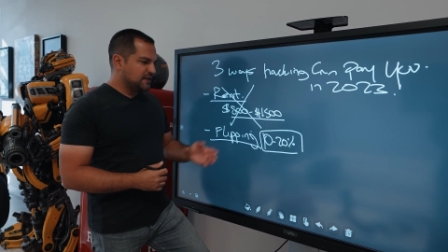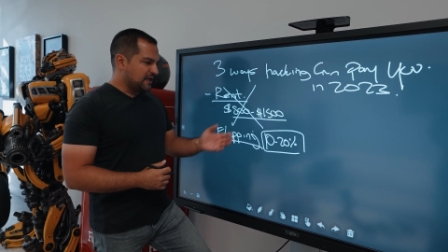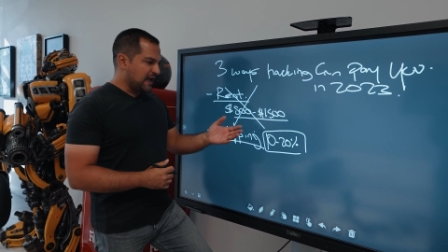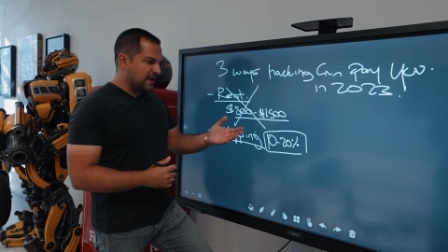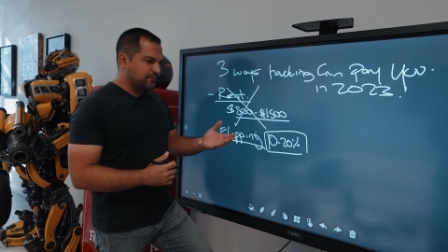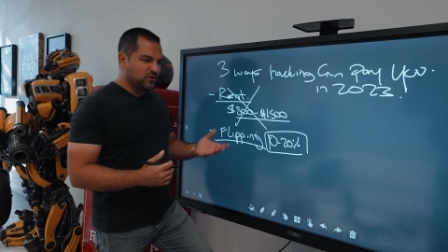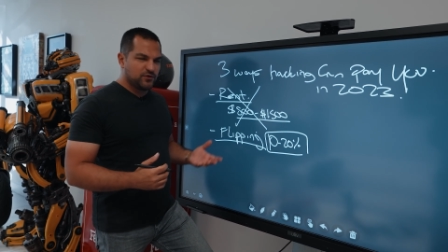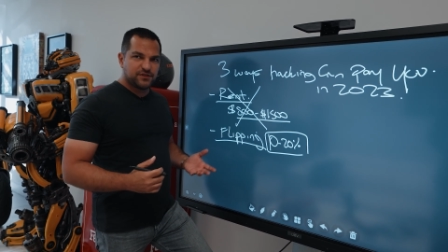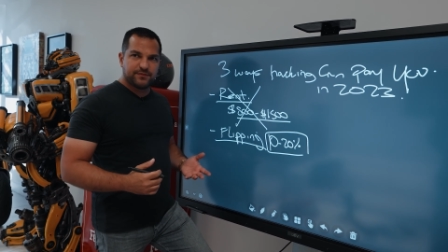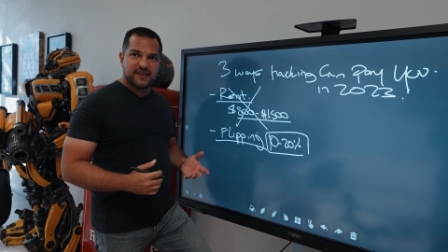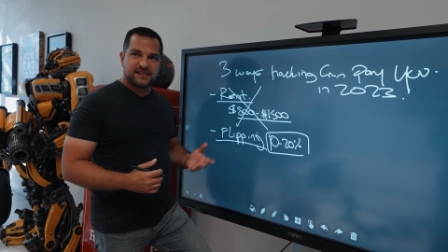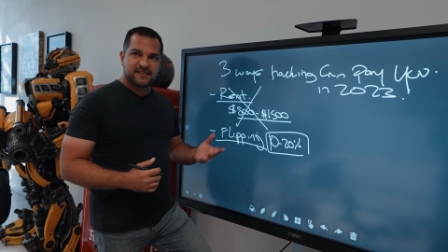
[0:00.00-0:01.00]
I'm going
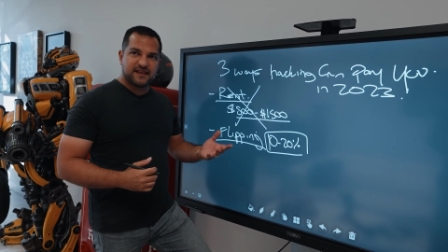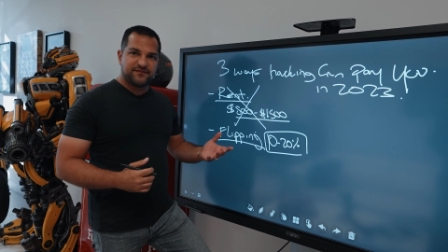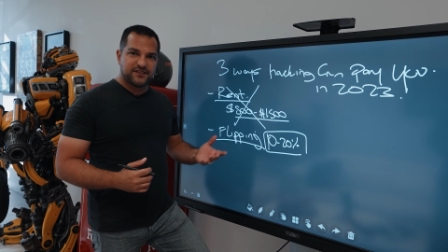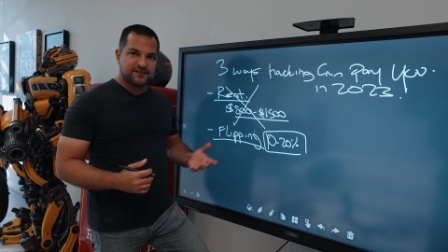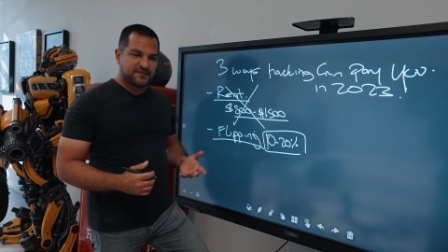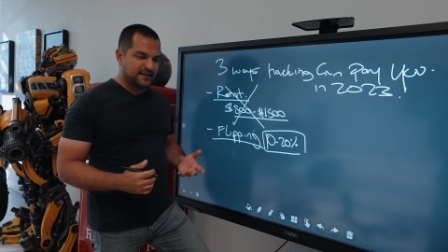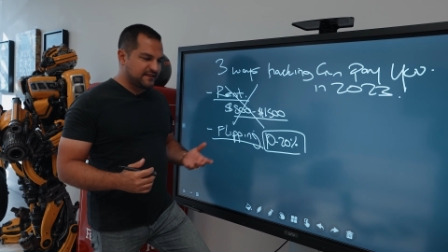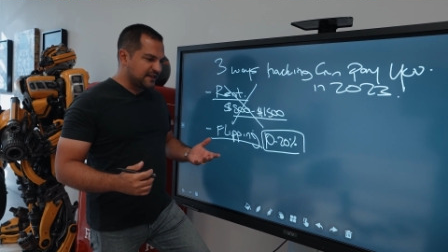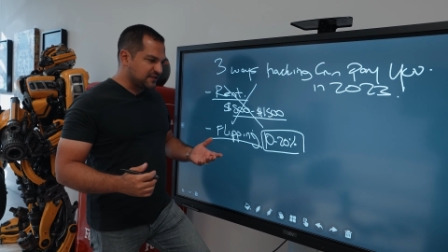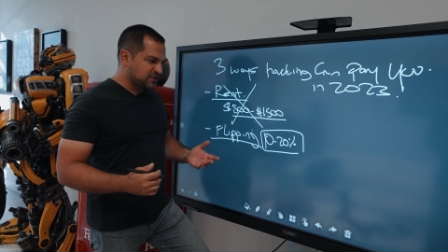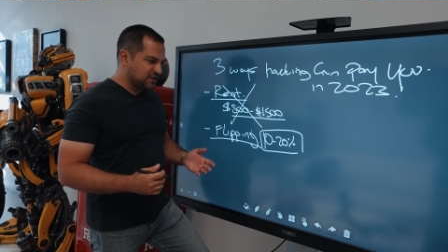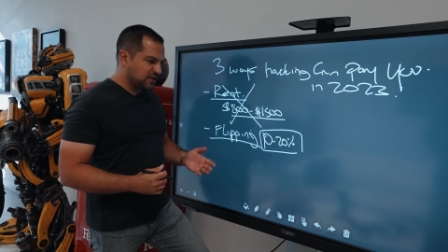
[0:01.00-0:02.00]
to make seven to ten
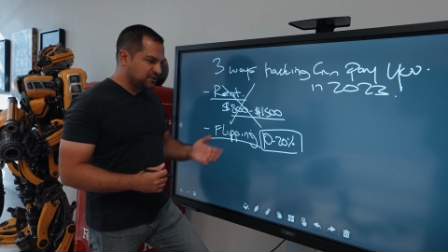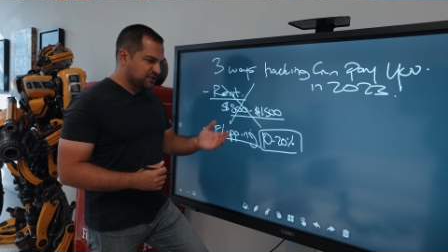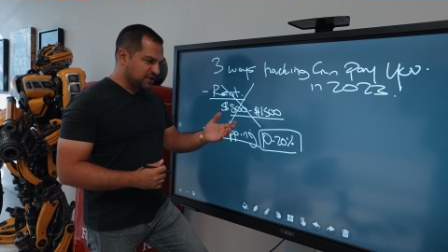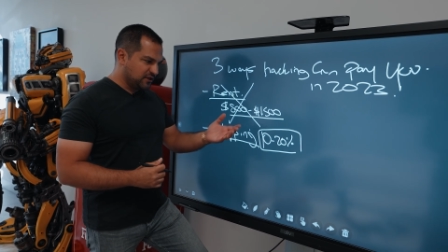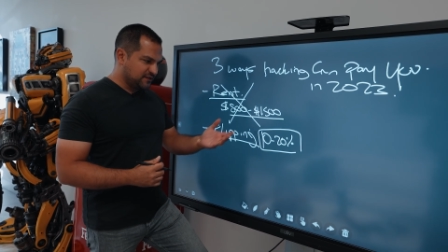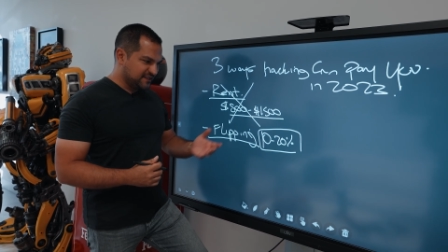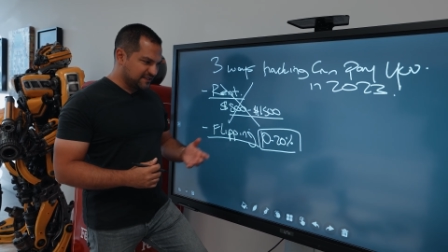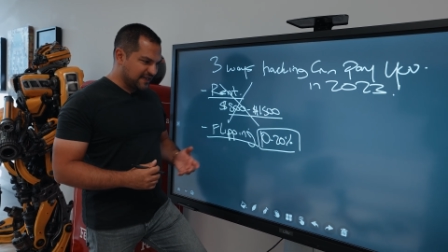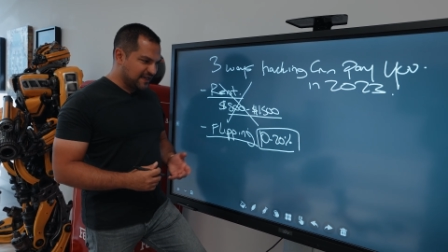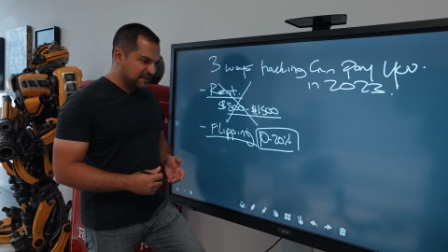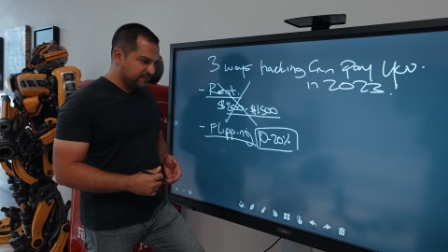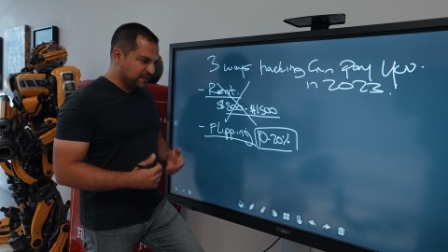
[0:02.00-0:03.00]
thousand dollars on this
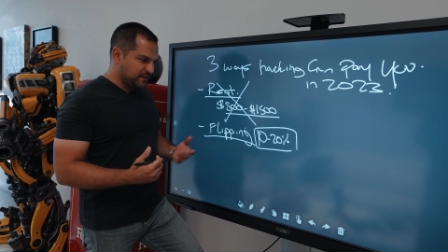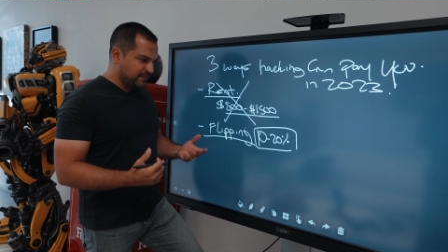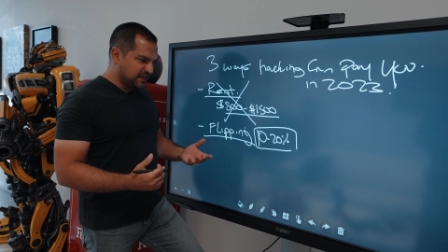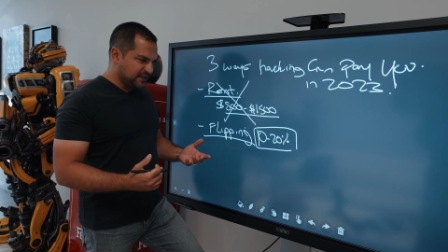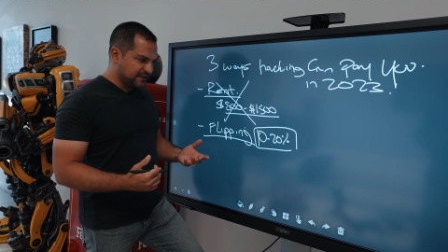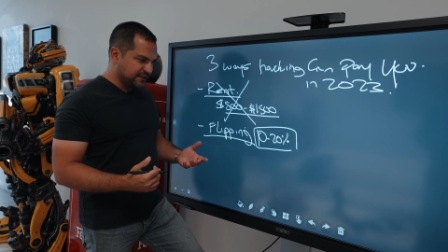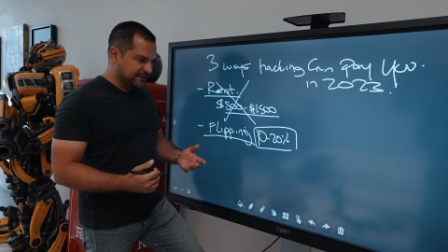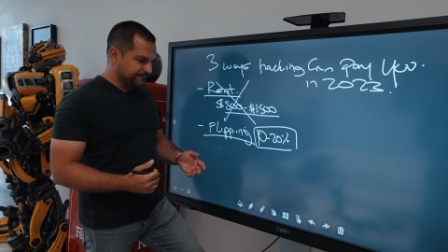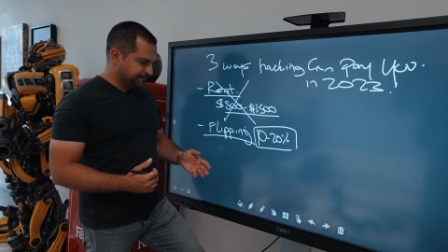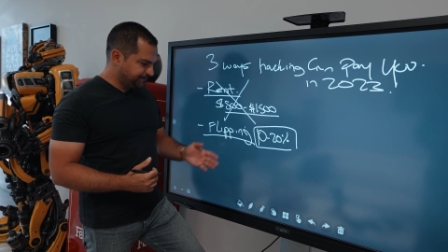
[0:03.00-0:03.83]
item immediately.